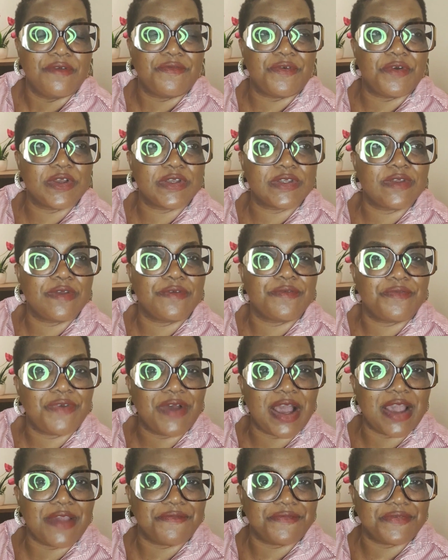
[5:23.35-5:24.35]
for
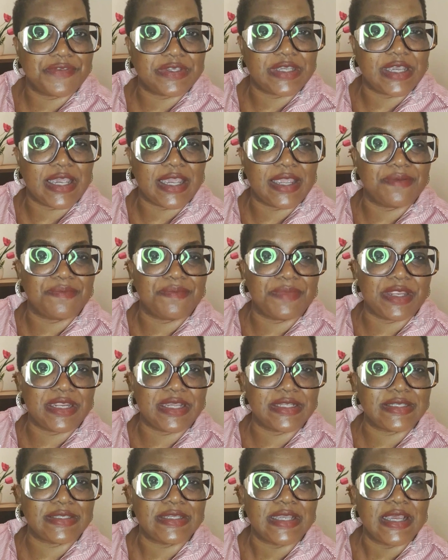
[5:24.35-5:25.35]
5-10
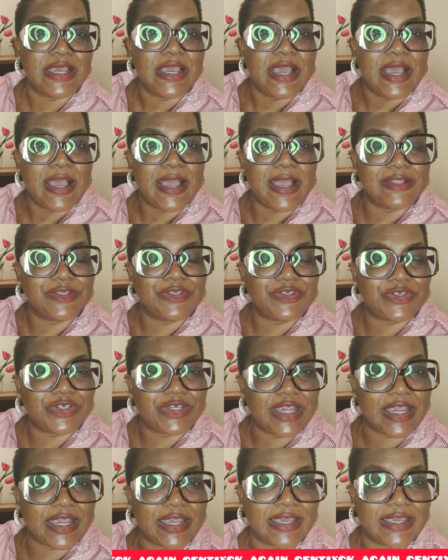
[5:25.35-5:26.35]
minutes and
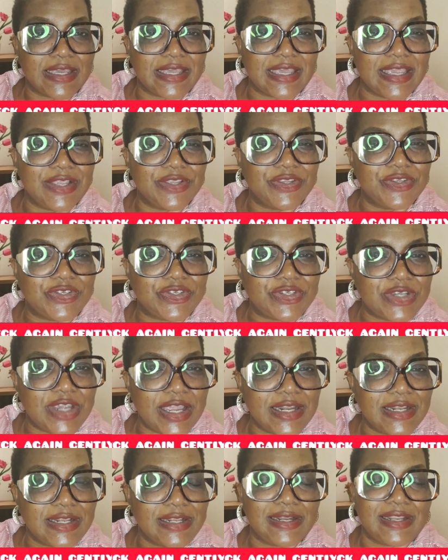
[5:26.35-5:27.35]
check again
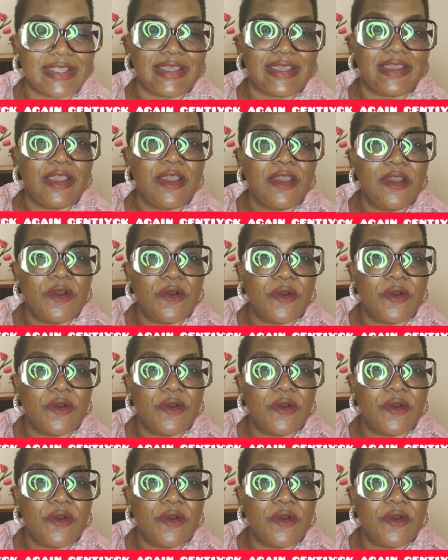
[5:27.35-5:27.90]
gently.